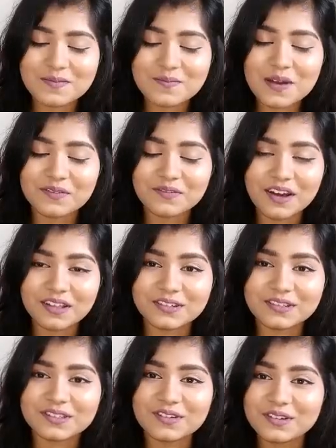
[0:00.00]
My father
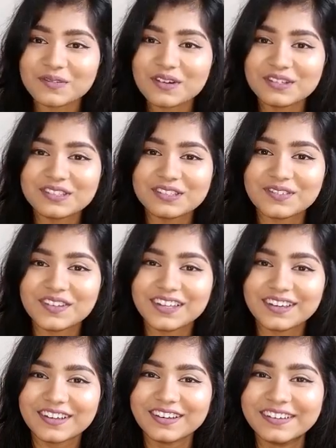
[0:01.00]
is going to watch this
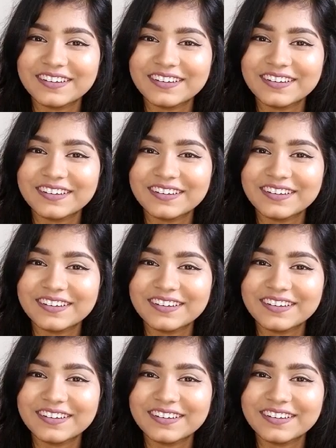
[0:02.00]
video.